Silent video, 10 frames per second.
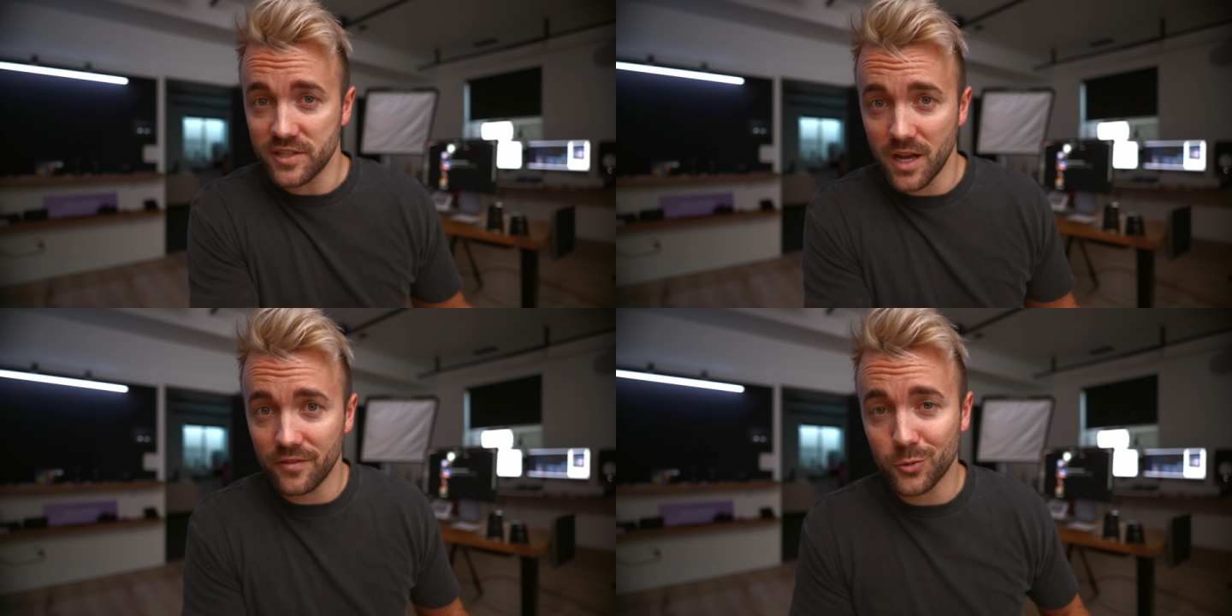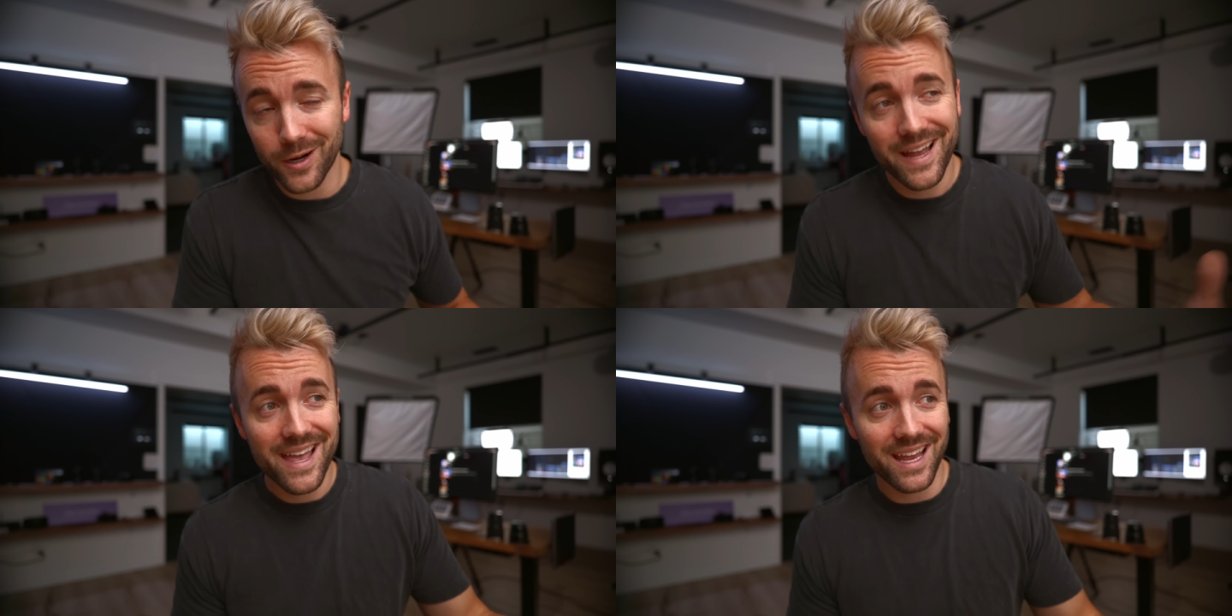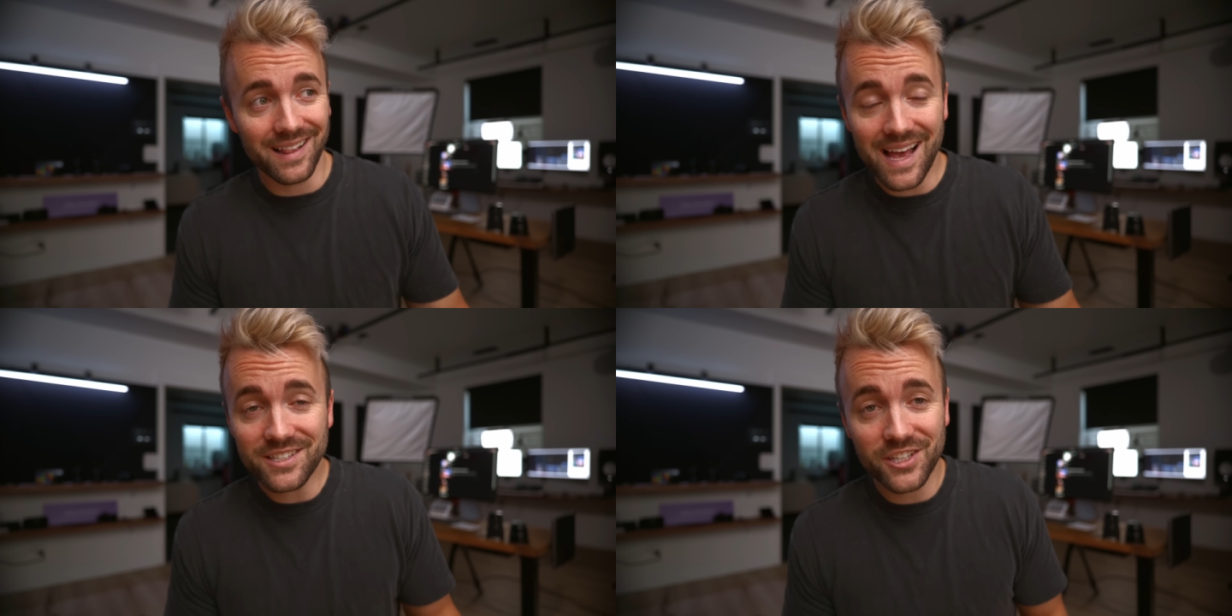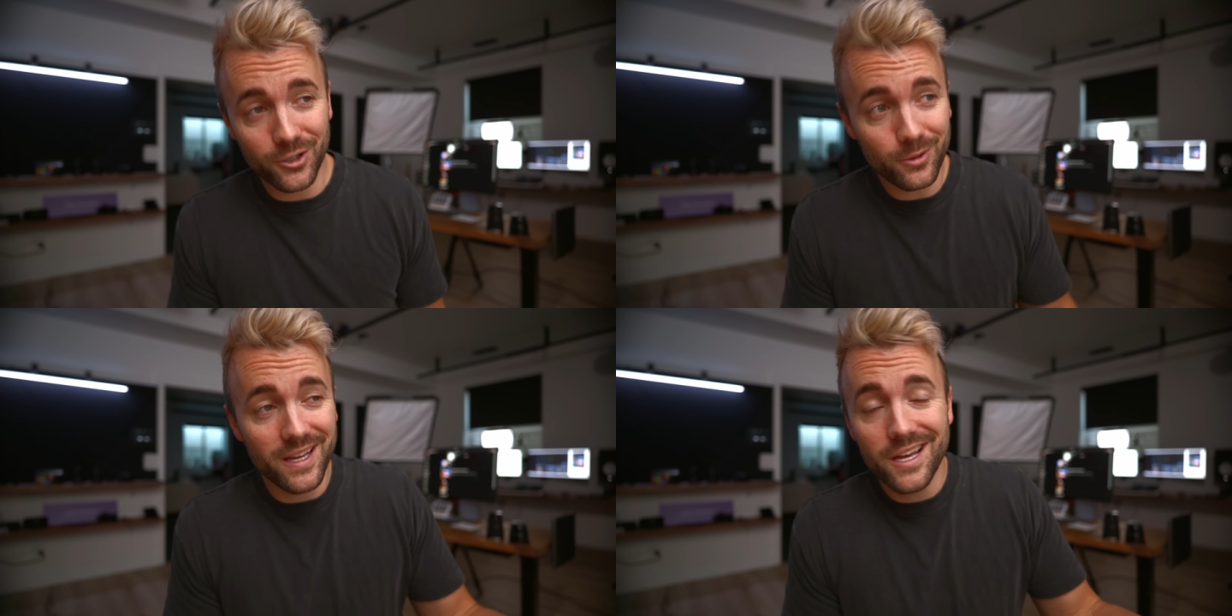the software, it'll ask
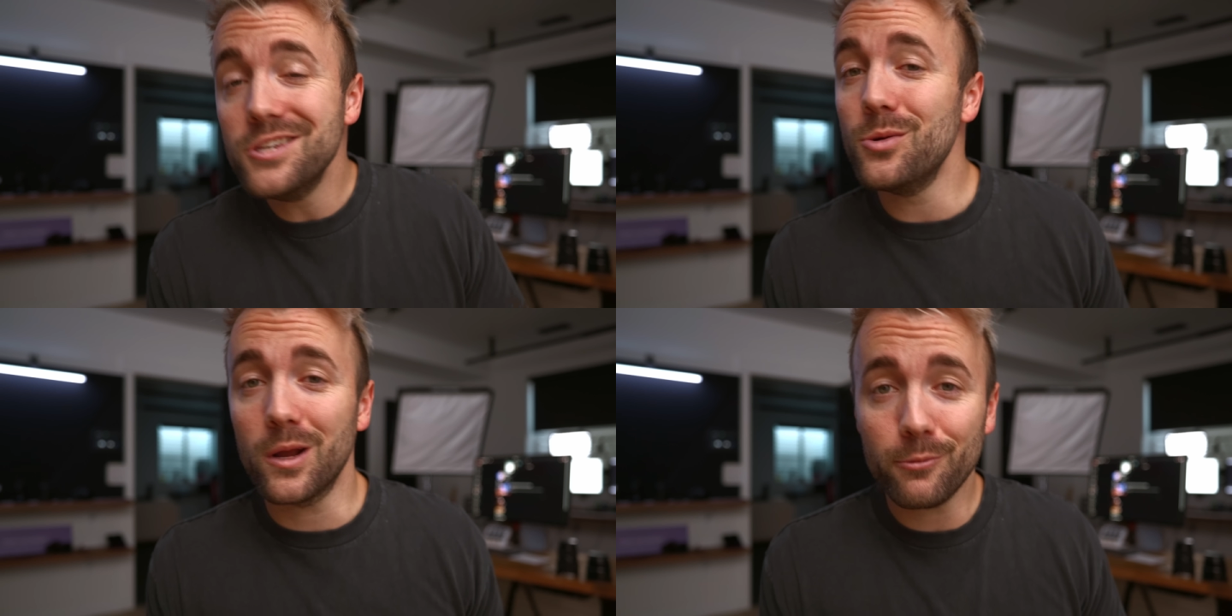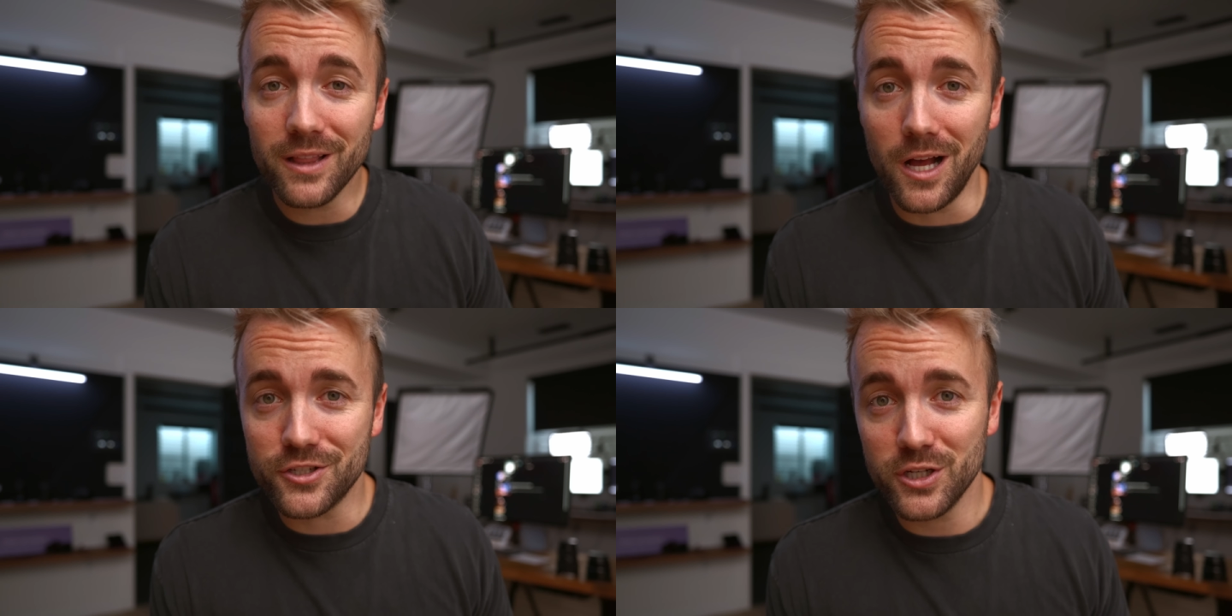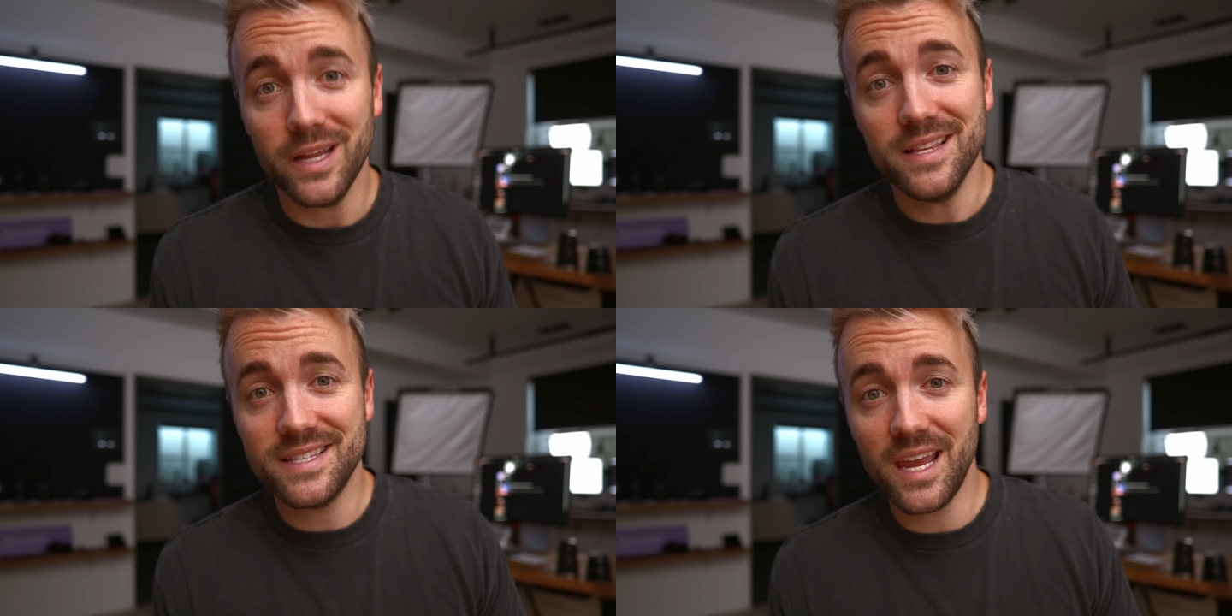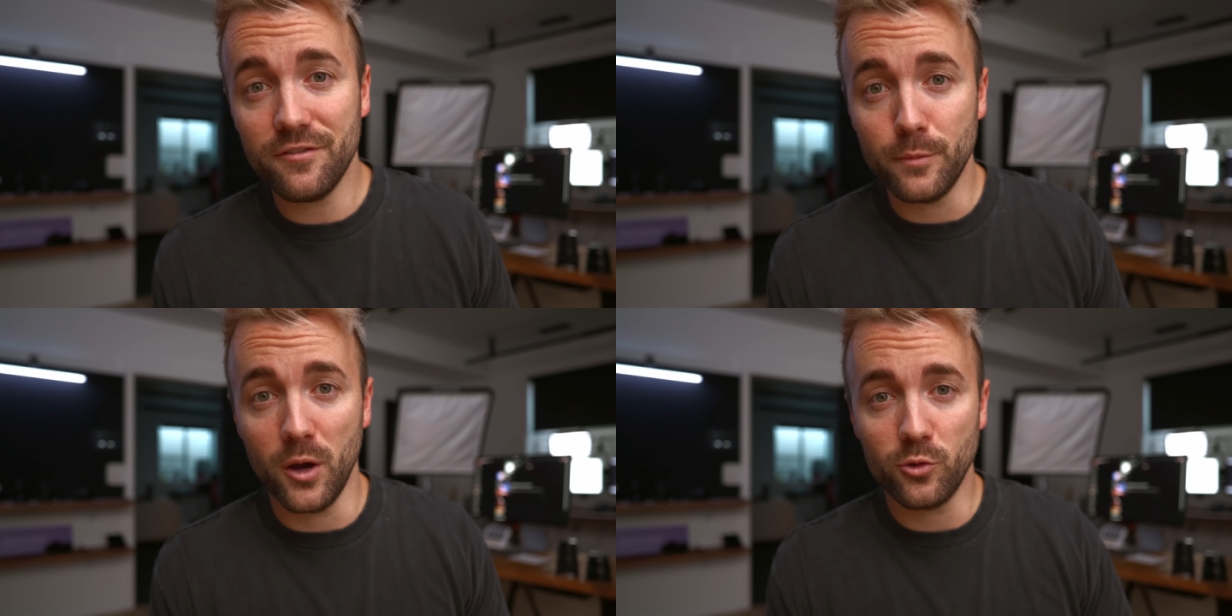you, do you want to relaunch it in
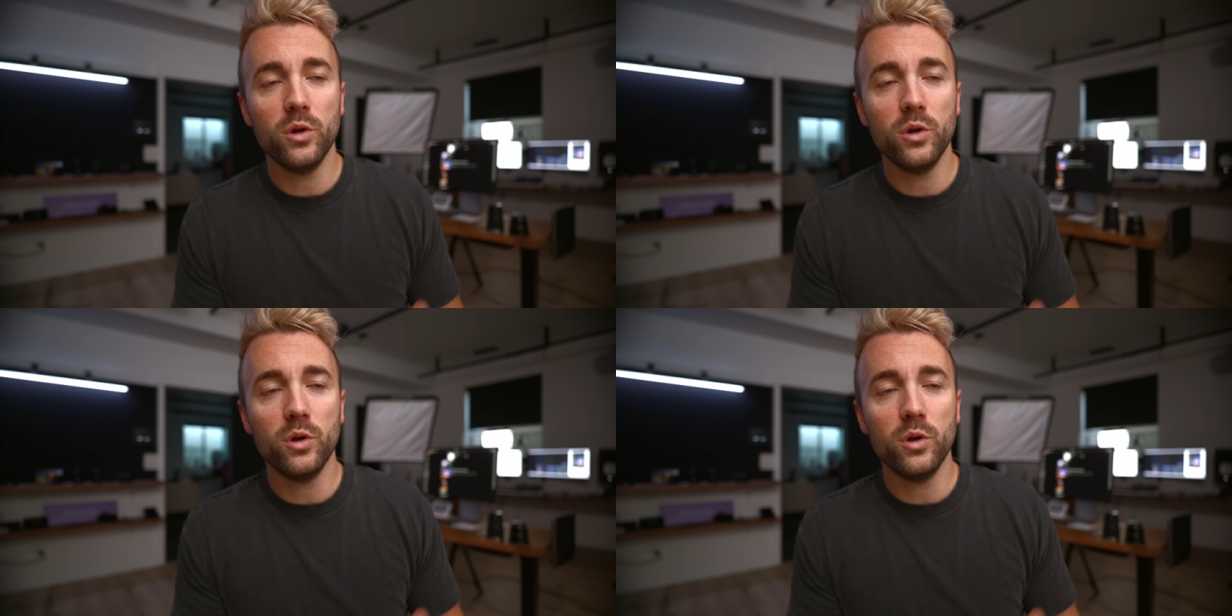safe mode,